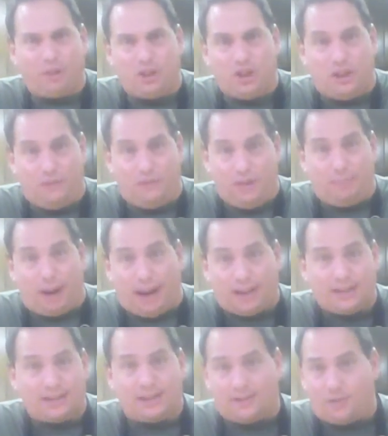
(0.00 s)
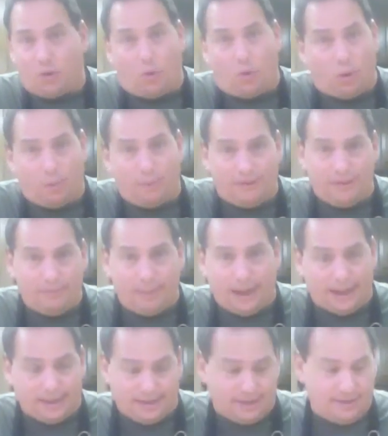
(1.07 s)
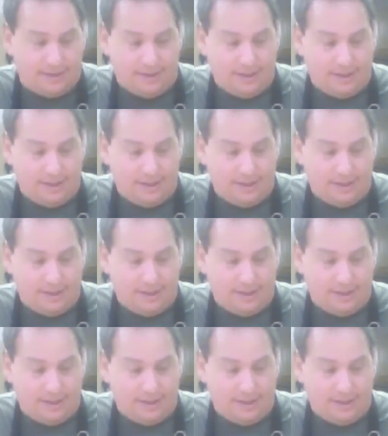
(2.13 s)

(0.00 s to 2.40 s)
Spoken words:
Jiffy boxes of corn muffin mix.